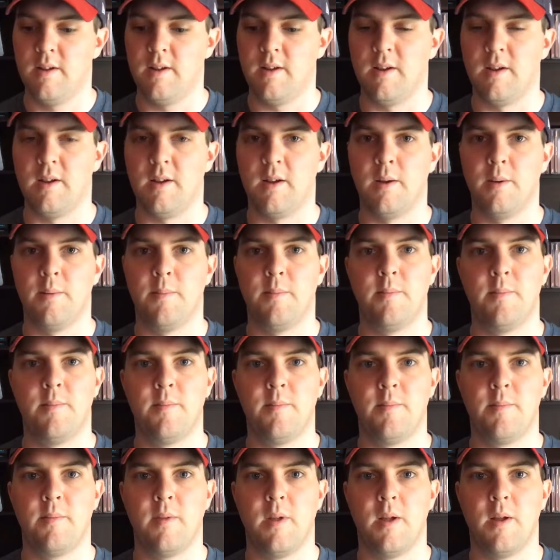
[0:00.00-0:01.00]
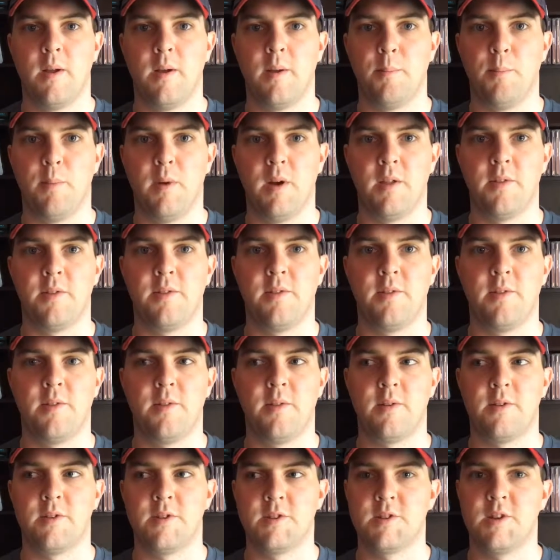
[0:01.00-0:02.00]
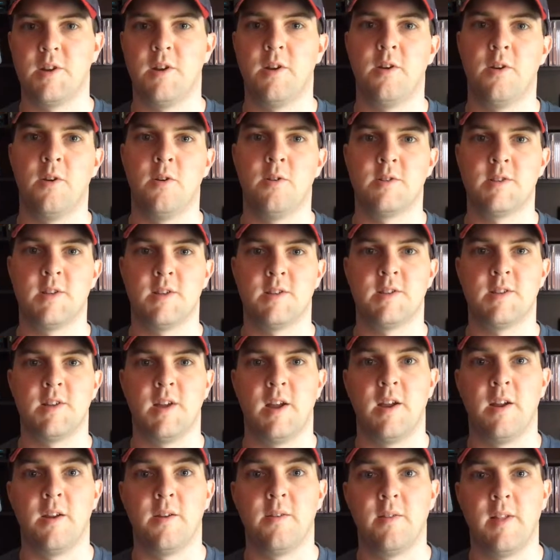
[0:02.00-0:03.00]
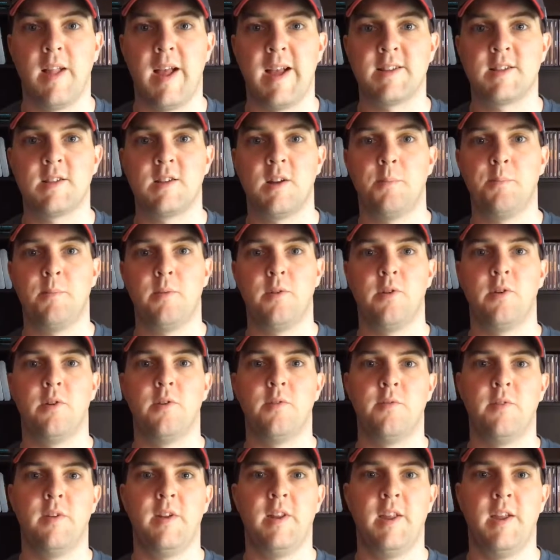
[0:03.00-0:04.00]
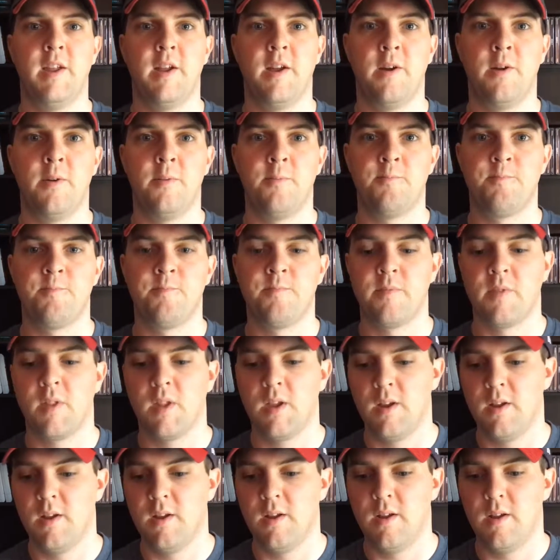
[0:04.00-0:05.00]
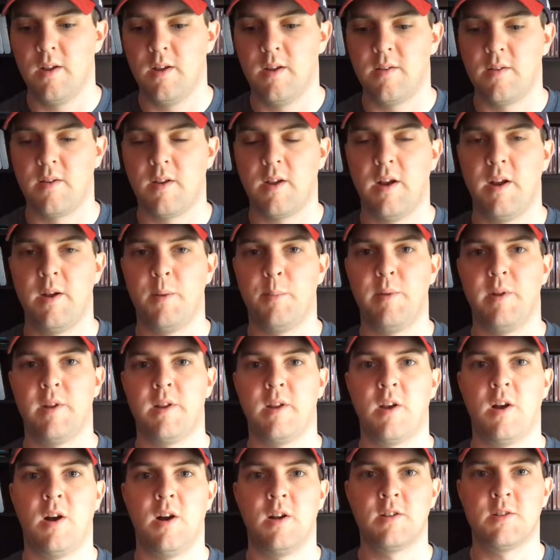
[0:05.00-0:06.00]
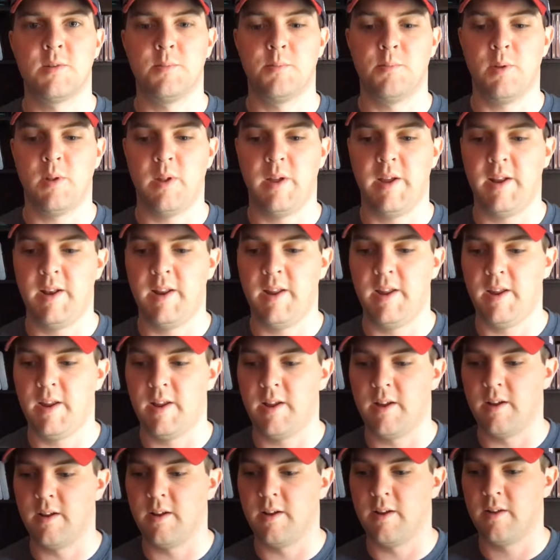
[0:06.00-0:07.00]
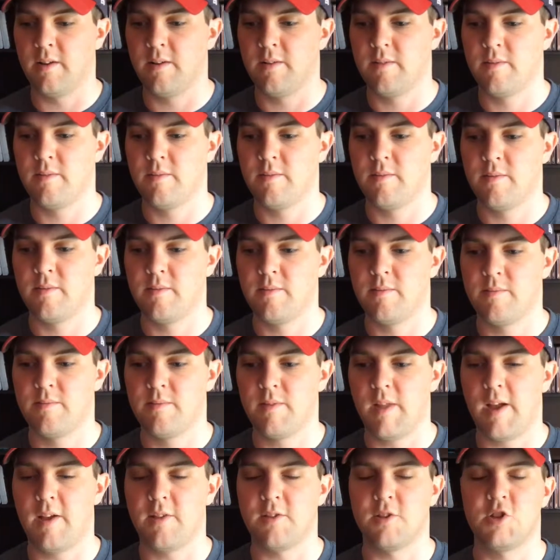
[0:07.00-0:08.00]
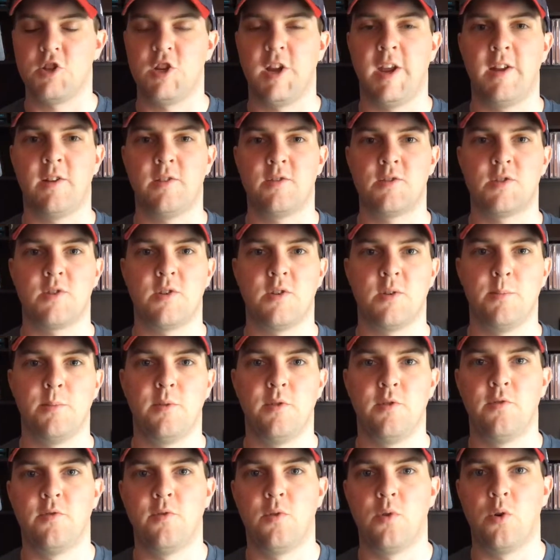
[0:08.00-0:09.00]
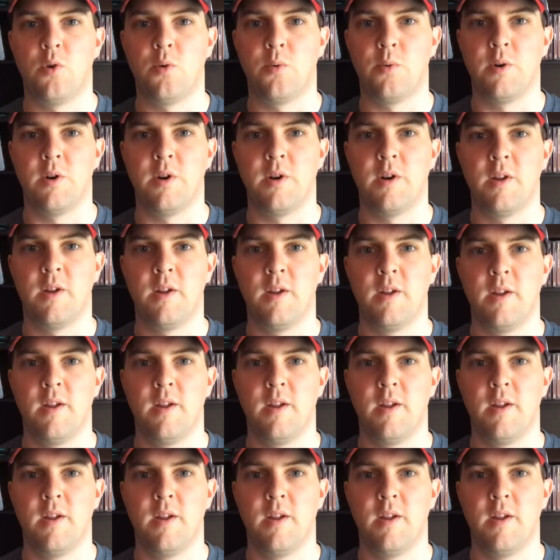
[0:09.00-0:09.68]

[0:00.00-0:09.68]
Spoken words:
a month or so since I last uploaded a video. Kind of been contemplating how the channel is going to move forward.